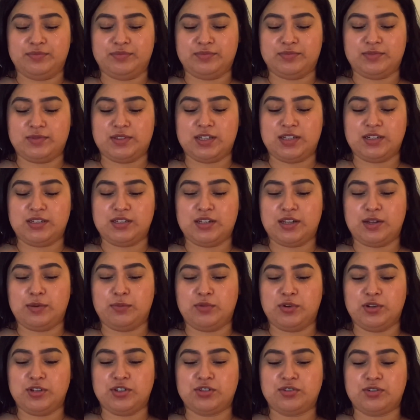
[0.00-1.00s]
tinted
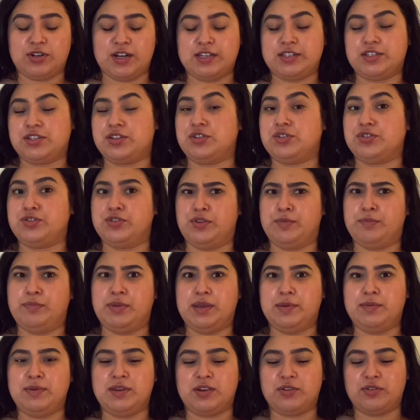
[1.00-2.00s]
moisturizers or
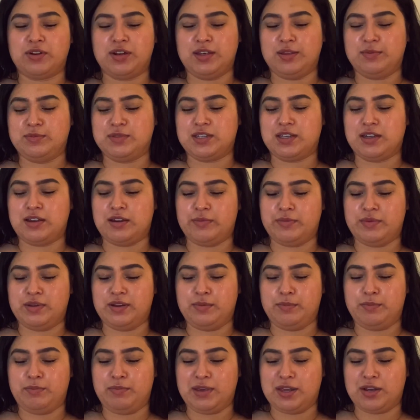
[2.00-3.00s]
BB creams come
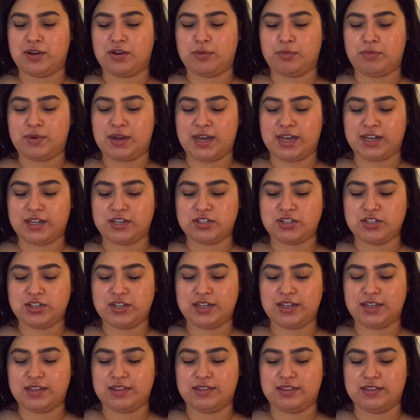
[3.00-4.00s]
in bigger
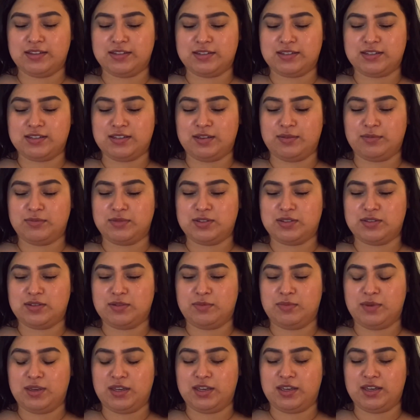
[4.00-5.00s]
packaging, and this seems to
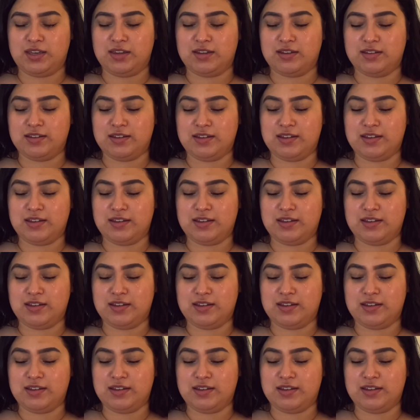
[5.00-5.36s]
be